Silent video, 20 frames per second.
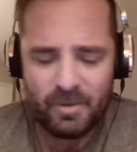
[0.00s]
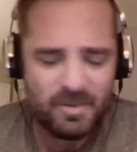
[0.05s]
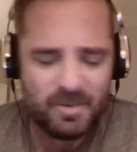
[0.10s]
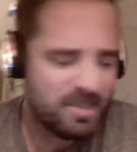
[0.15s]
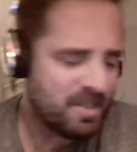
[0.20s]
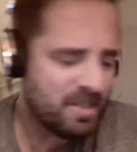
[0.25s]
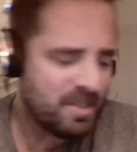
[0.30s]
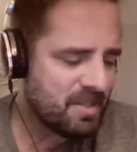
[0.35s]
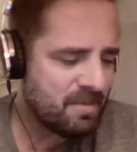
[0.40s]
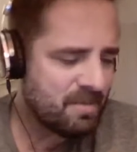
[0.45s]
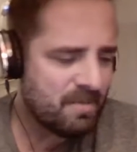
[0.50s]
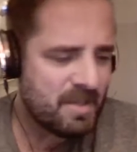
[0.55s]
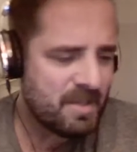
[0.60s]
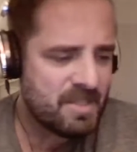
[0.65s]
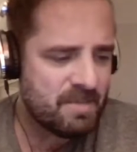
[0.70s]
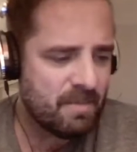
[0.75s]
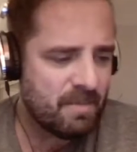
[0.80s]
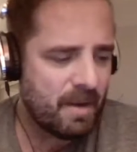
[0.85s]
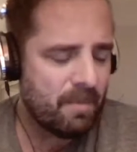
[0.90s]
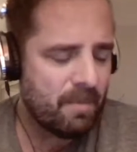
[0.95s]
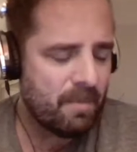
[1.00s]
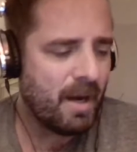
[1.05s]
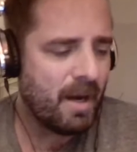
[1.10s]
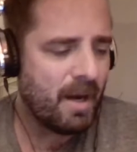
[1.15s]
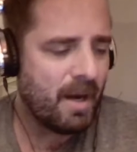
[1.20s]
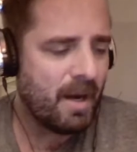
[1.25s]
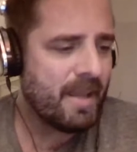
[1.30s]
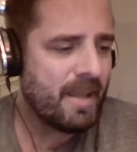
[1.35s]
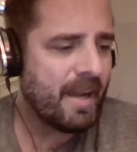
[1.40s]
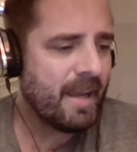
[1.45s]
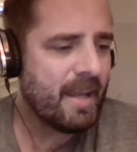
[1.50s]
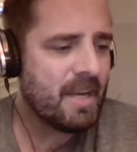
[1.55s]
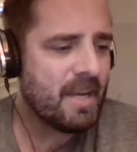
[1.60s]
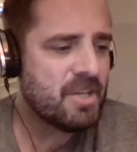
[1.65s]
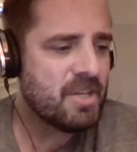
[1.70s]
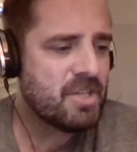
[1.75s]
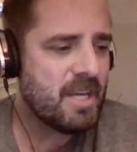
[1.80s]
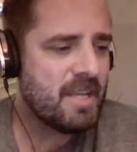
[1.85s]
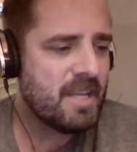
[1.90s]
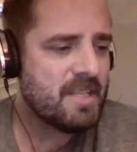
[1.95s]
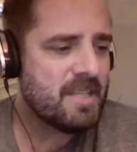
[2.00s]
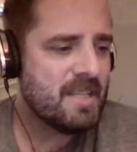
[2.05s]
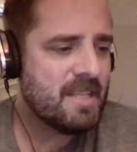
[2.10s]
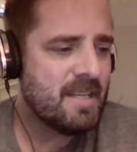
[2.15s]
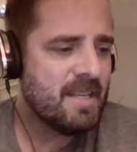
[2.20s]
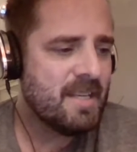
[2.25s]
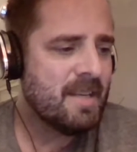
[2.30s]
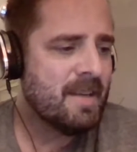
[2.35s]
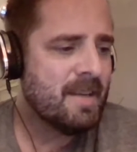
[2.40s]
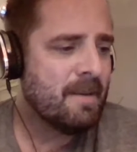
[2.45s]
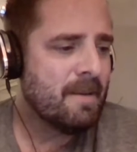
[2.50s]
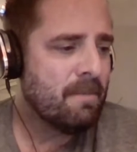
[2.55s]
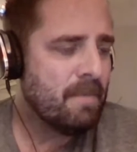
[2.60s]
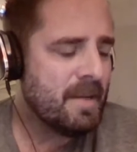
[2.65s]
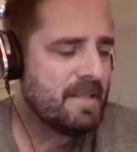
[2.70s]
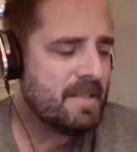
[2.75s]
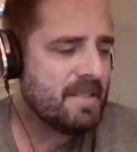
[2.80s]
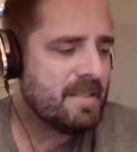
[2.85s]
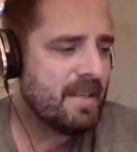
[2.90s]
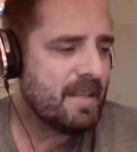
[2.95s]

just because missing my mom and that kind of jazz. But